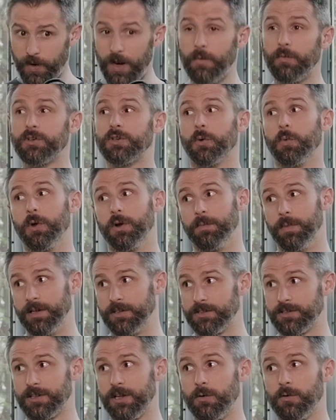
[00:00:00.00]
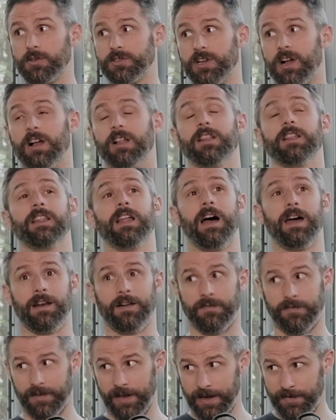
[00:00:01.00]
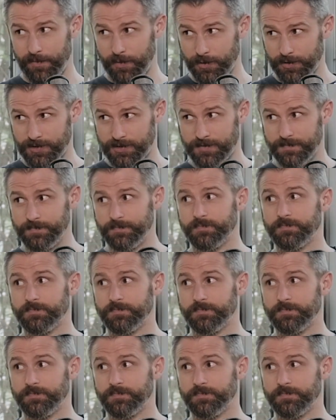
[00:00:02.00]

I went to Woodman's, there was mm-hmm. a lot of flavors.